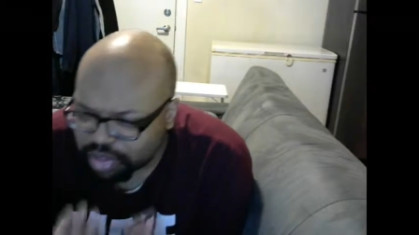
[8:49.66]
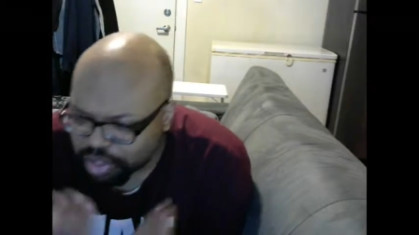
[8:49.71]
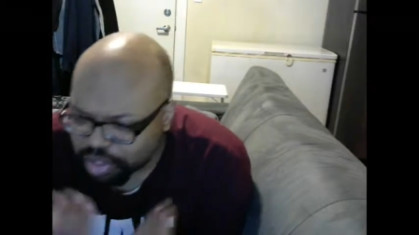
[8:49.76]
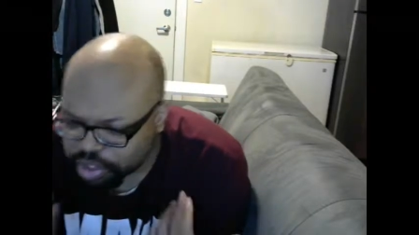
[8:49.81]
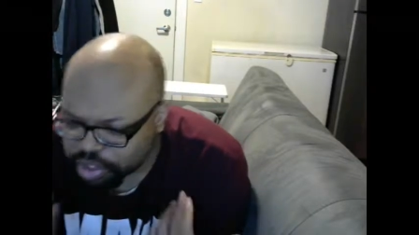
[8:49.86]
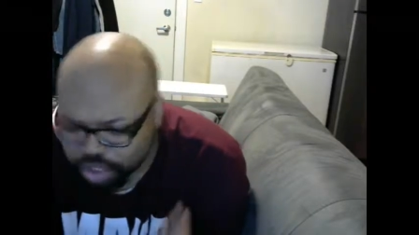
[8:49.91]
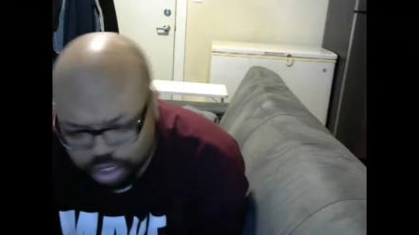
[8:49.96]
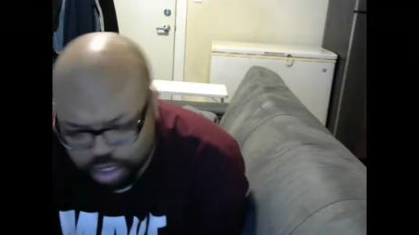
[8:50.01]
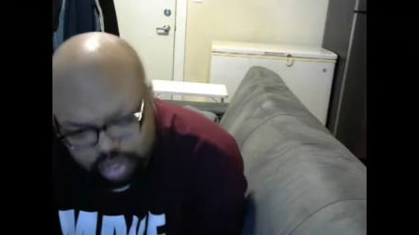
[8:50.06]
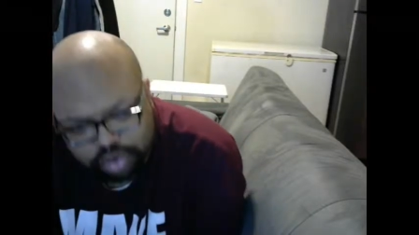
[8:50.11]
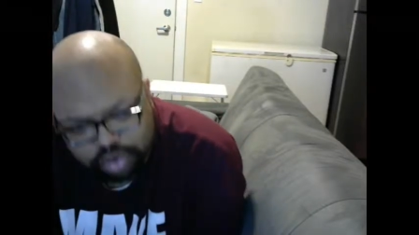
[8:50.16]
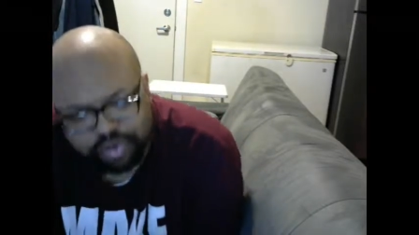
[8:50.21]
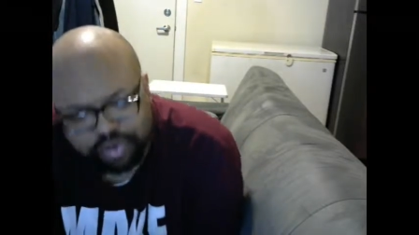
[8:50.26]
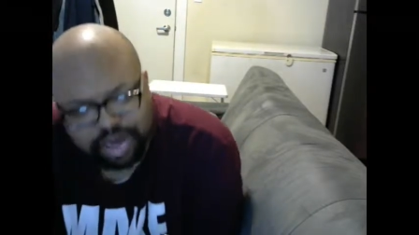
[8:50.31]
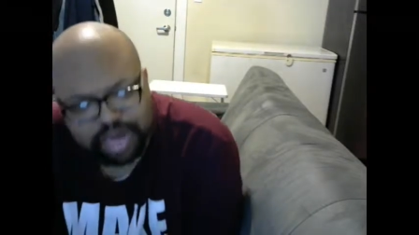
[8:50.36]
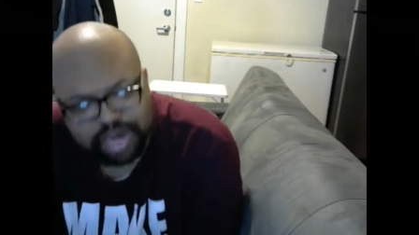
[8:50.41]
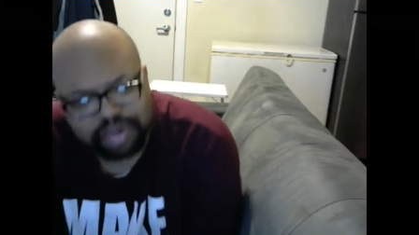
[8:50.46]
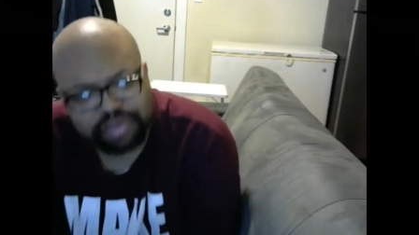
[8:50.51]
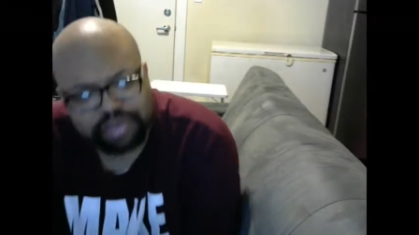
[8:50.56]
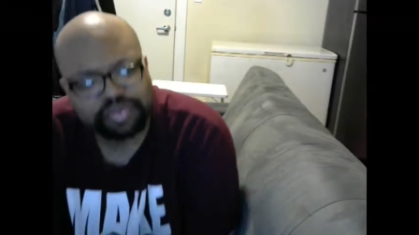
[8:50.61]

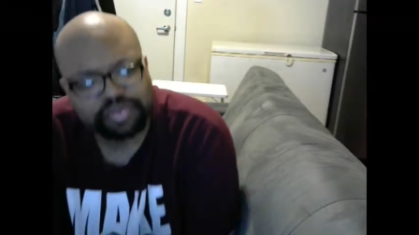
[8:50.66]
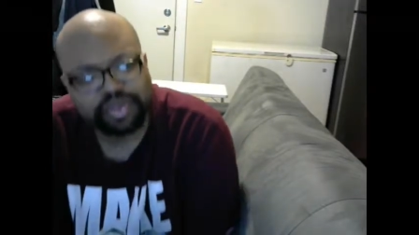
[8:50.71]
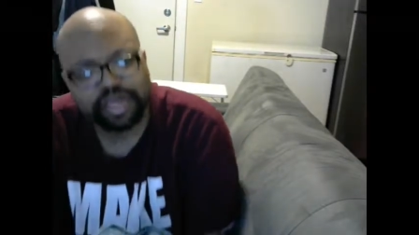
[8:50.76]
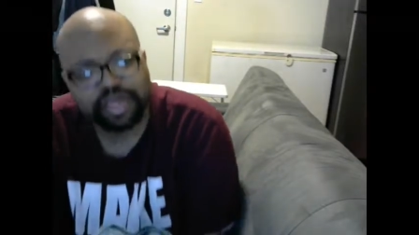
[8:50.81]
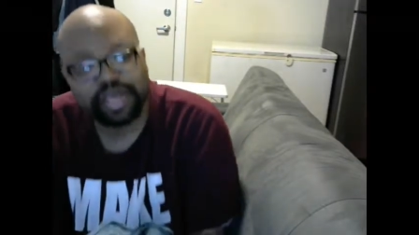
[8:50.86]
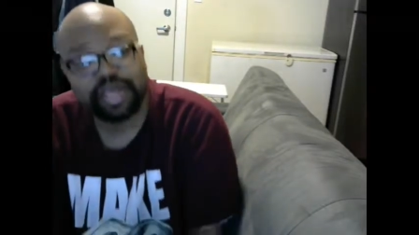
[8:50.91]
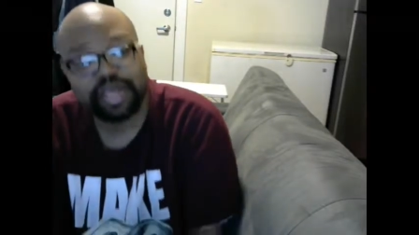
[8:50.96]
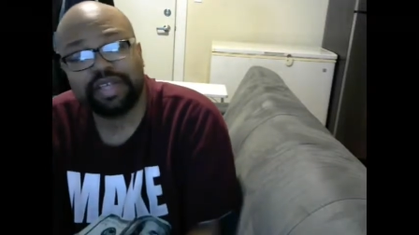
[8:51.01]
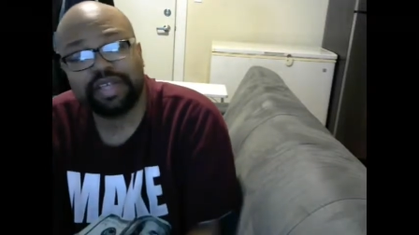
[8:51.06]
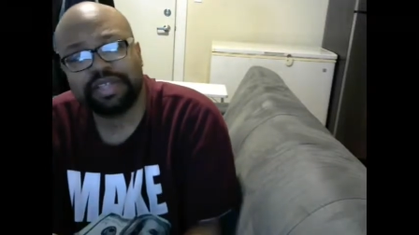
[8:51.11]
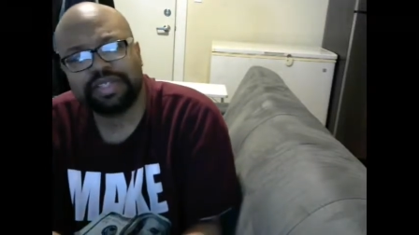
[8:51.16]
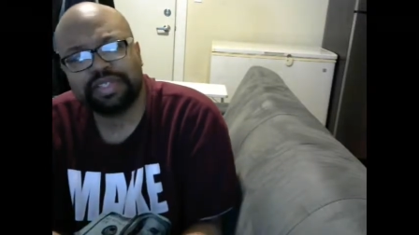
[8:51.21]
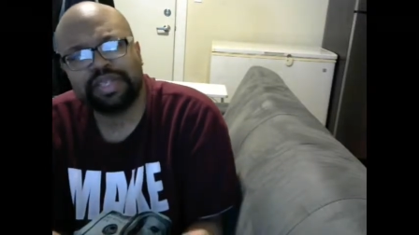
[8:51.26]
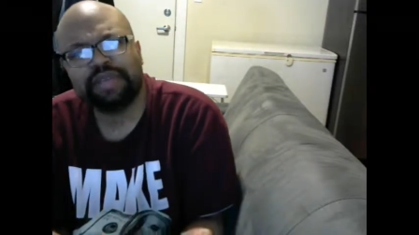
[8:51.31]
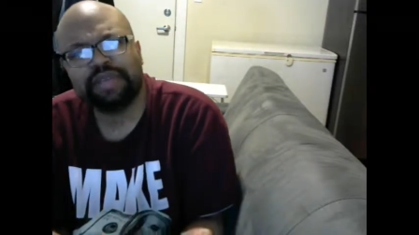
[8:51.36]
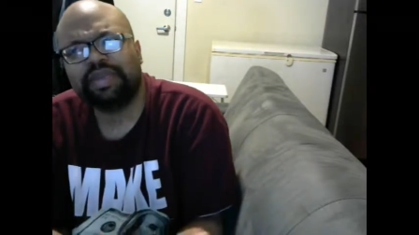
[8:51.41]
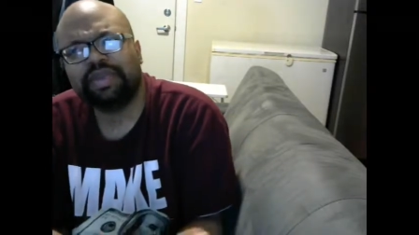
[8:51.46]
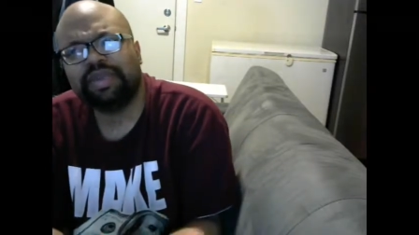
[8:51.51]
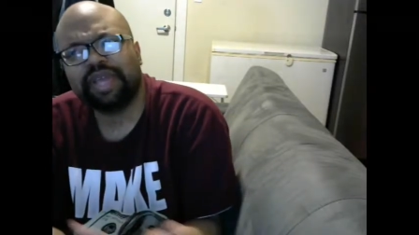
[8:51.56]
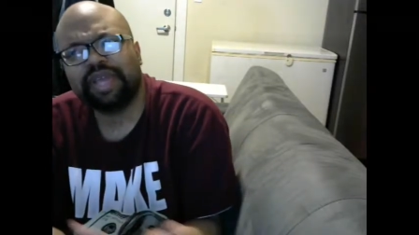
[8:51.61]
year-round thing, and it's
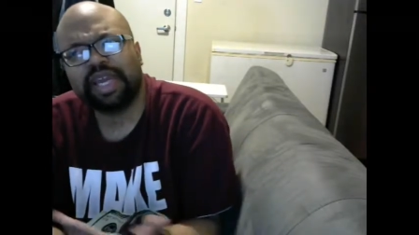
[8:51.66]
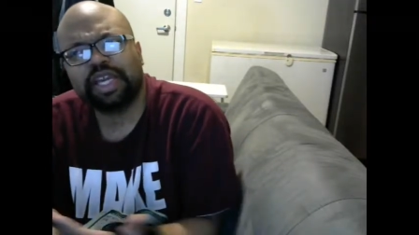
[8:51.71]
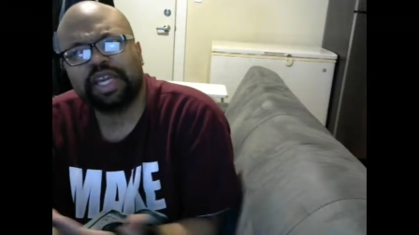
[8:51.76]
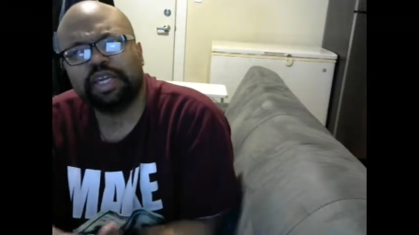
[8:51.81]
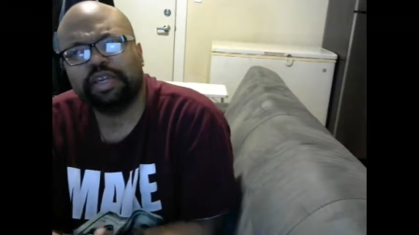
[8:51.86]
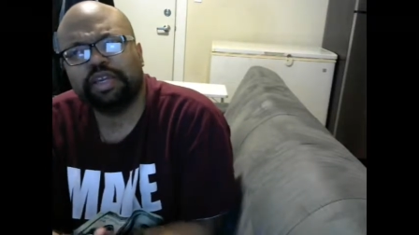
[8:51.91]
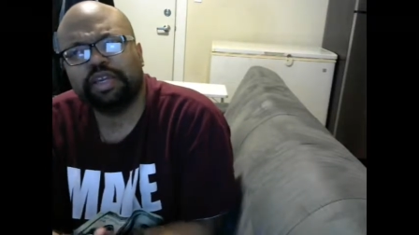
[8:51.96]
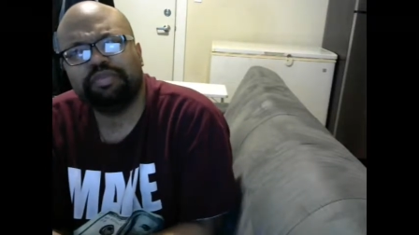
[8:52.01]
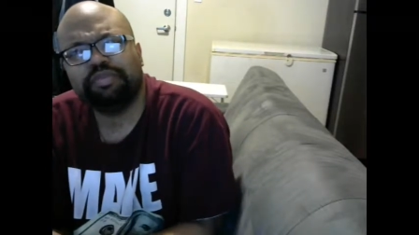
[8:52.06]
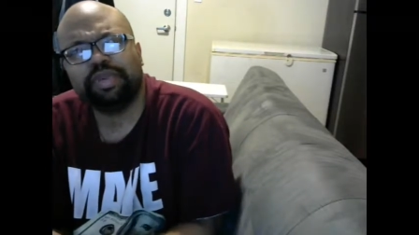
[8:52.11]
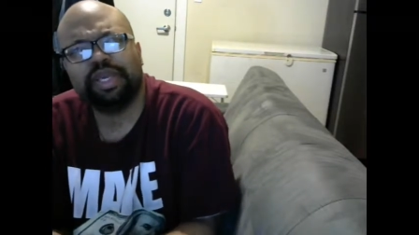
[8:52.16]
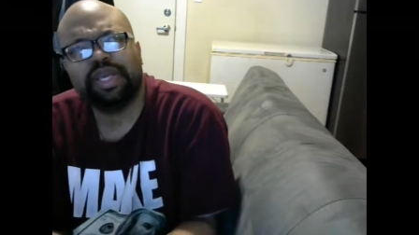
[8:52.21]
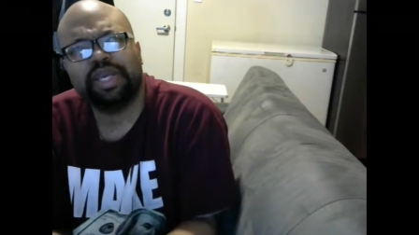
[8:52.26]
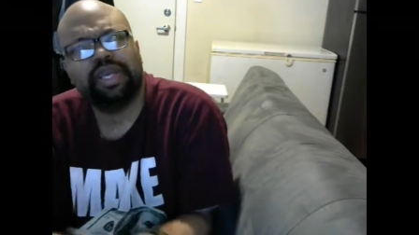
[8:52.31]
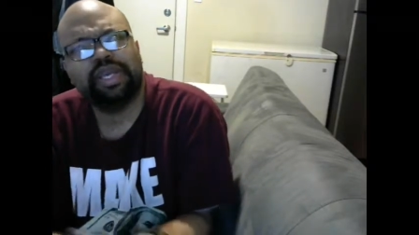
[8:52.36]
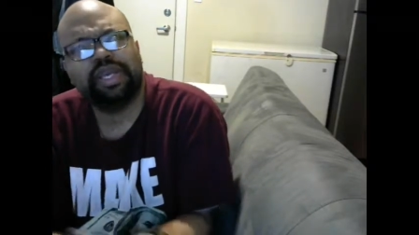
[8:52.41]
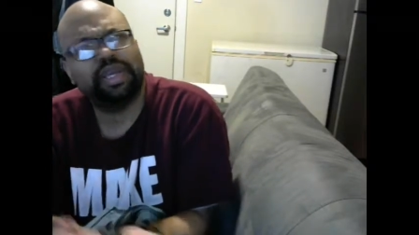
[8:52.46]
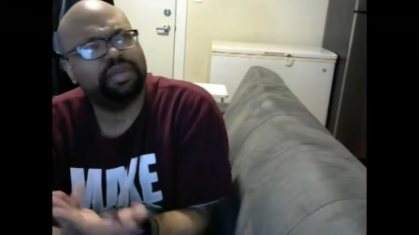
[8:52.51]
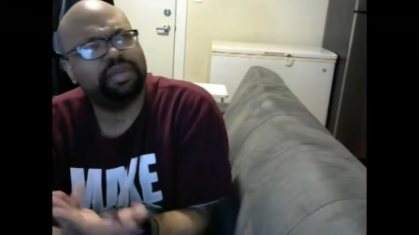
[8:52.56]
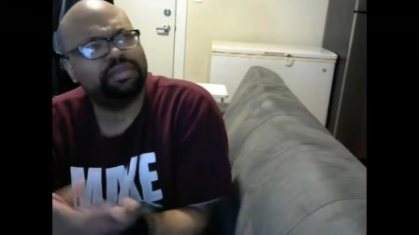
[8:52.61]
something that could
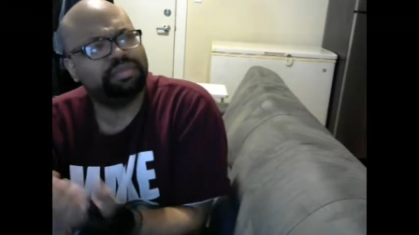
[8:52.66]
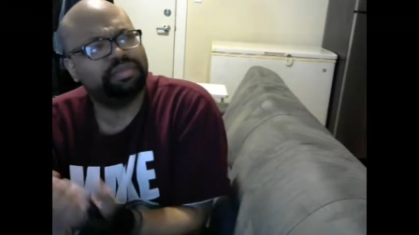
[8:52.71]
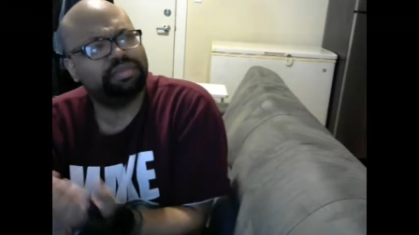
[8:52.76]
be